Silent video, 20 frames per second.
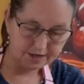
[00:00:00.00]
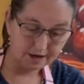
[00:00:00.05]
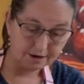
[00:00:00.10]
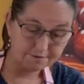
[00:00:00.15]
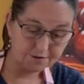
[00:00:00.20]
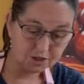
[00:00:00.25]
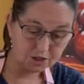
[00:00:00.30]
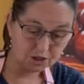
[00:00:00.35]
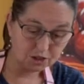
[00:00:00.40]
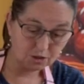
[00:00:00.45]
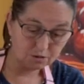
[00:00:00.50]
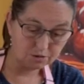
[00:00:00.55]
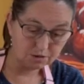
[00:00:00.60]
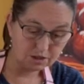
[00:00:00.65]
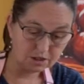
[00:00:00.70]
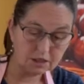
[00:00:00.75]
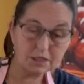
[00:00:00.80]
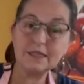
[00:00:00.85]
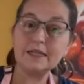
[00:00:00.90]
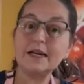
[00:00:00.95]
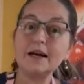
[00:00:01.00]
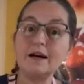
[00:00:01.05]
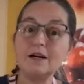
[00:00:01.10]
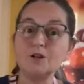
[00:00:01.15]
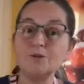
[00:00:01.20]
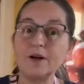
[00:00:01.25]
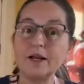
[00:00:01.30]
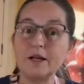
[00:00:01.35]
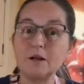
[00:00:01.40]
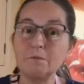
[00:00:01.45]
soaked and
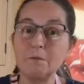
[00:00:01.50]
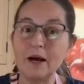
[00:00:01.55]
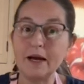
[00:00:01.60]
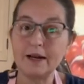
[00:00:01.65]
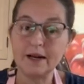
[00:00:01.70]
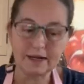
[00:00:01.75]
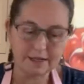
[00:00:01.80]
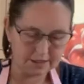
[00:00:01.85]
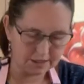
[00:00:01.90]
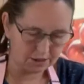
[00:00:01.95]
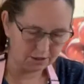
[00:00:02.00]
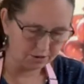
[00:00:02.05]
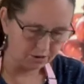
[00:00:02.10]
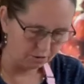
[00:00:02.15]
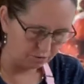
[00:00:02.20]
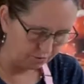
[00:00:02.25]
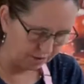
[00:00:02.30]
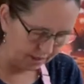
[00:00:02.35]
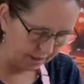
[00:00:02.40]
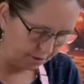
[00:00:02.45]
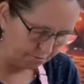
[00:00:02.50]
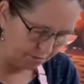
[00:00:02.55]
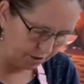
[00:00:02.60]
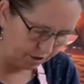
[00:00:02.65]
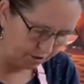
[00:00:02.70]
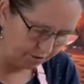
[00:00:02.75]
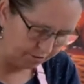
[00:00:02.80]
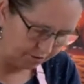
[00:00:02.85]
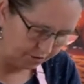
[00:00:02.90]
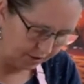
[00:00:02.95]
dehydrated my nuts so they're really
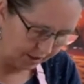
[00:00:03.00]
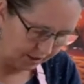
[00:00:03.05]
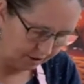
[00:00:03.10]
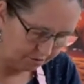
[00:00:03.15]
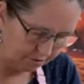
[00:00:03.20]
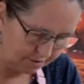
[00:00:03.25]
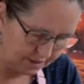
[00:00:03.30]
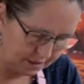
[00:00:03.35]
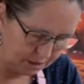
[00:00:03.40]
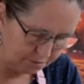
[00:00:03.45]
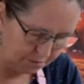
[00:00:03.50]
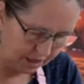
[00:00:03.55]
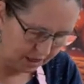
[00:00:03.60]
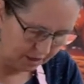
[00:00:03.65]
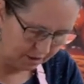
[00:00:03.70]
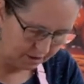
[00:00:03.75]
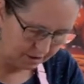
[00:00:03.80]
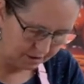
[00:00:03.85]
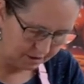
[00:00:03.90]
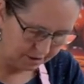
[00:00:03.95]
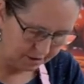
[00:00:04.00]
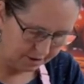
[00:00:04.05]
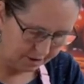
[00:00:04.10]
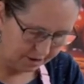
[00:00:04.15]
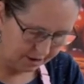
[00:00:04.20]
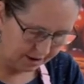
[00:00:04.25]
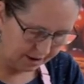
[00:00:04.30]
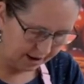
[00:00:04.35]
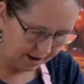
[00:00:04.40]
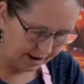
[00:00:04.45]
beautiful and crispy,
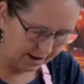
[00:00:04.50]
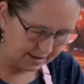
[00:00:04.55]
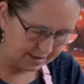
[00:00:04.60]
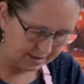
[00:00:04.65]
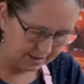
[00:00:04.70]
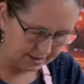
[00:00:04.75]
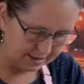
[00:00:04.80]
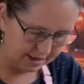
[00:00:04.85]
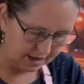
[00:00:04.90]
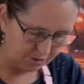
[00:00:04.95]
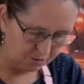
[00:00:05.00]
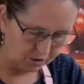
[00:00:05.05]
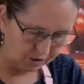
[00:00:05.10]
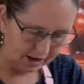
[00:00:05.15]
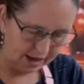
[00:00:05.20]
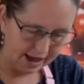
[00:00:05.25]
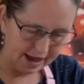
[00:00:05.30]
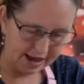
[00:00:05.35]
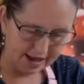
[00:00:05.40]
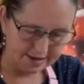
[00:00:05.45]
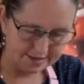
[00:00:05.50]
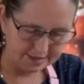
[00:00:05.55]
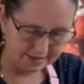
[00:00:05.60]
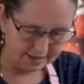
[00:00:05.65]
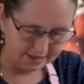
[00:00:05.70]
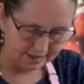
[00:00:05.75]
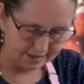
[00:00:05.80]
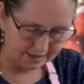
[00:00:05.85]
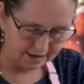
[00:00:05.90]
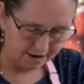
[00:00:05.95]
and they will add a
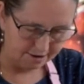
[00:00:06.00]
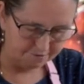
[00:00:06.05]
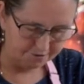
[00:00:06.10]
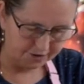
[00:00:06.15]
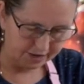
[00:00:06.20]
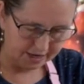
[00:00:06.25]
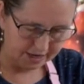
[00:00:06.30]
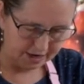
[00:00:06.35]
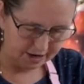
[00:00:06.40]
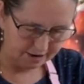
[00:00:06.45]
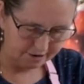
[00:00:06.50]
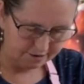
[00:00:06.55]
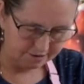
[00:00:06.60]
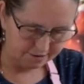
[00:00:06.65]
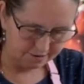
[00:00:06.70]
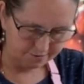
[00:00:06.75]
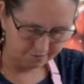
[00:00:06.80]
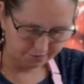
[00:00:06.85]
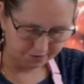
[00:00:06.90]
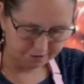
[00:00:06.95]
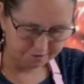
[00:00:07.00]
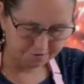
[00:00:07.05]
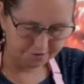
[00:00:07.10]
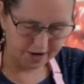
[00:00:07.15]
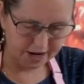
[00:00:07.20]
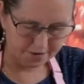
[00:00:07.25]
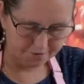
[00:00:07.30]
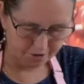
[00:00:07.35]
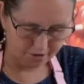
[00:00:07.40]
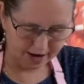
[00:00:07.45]
lovely
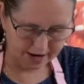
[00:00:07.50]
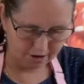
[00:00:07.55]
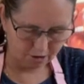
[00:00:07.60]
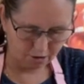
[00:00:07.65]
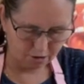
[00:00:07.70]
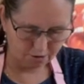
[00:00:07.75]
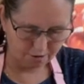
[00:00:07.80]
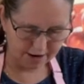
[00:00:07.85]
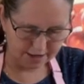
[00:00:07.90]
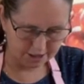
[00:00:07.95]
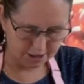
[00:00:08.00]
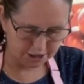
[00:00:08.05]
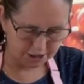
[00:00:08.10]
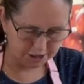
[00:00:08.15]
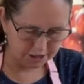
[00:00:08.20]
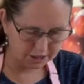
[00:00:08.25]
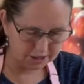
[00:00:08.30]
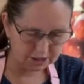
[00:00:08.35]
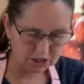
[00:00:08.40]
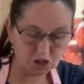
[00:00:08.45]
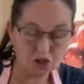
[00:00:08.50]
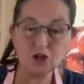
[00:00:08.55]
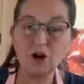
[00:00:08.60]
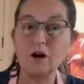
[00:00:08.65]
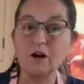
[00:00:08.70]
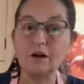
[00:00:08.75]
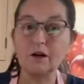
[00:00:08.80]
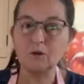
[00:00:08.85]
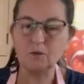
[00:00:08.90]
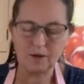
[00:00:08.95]
flavor and crunch to this
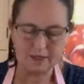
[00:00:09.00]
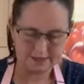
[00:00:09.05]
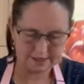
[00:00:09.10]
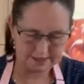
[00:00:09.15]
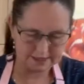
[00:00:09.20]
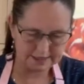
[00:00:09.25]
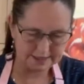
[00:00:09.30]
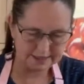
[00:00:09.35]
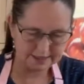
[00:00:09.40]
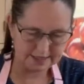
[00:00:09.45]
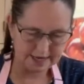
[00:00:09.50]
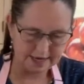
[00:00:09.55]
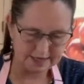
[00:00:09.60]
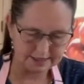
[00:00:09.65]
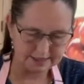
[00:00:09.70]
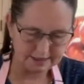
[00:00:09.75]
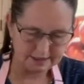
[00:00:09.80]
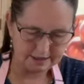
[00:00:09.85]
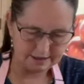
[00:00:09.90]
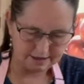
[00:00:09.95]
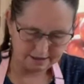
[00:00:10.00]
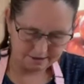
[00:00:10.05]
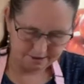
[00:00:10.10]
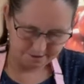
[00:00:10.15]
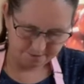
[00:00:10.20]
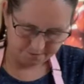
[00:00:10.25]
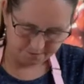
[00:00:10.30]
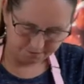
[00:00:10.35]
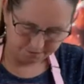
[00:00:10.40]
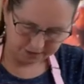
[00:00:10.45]
chocolate once it's set.
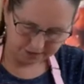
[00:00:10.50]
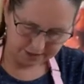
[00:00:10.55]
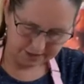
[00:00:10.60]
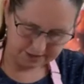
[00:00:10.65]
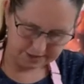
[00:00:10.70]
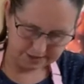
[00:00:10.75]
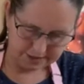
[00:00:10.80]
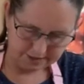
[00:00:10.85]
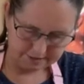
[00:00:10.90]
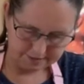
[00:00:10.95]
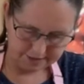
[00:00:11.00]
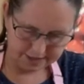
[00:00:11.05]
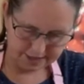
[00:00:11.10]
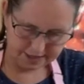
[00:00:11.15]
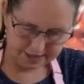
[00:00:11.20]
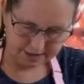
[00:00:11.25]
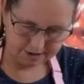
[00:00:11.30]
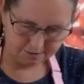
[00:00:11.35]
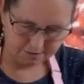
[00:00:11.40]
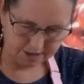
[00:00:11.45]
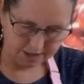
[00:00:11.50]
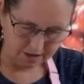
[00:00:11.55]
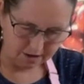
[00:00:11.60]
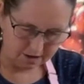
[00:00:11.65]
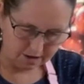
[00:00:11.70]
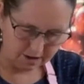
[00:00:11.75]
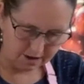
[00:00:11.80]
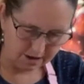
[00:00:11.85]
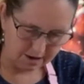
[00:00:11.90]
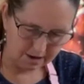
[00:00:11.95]
So here we
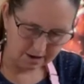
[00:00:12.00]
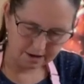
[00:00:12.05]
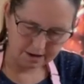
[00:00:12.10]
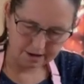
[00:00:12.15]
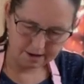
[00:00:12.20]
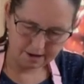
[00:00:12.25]
are.